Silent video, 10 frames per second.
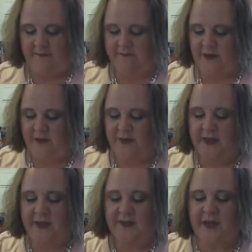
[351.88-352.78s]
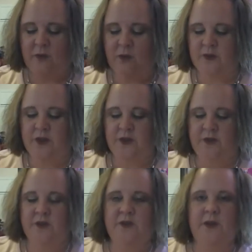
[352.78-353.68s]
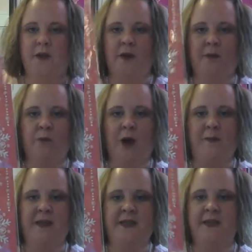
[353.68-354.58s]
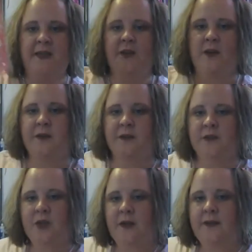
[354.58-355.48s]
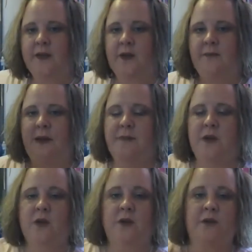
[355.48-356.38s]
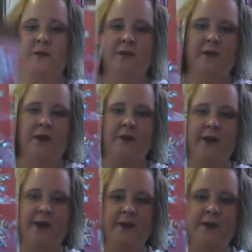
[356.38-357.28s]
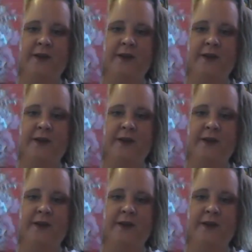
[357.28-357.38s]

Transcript: Found these. I will use probably in here. I'm going to try to decorate my mirror over there.